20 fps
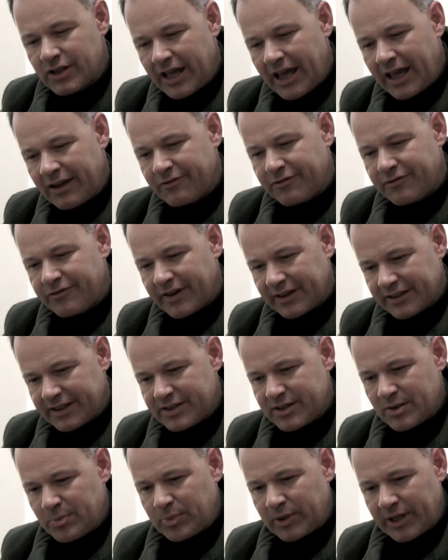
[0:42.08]
It fell
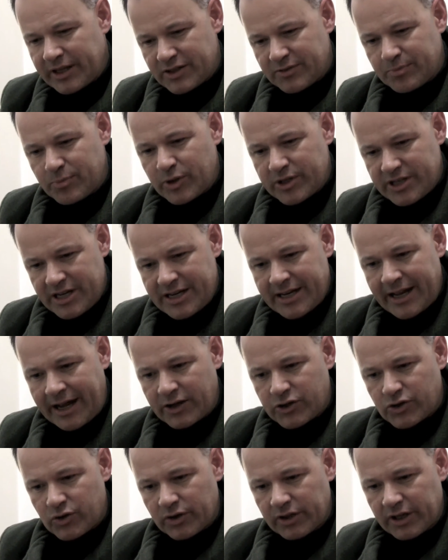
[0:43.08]
into place pretty
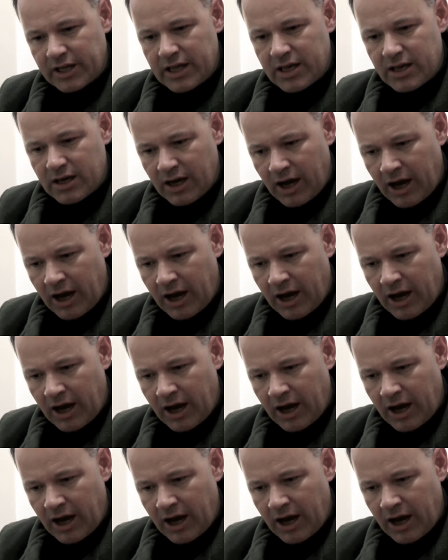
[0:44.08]
naturally.